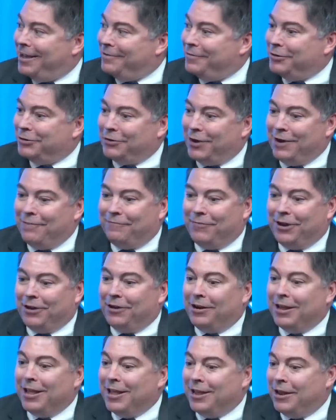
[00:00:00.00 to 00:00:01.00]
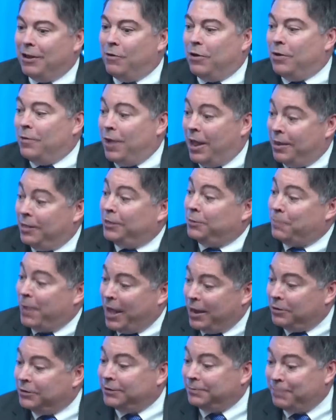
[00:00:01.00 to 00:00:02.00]
And we're trying to figure out, and this
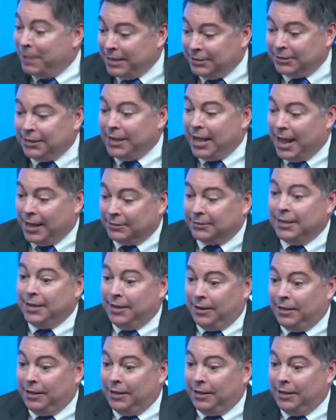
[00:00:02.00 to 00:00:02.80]
panel is basically asking,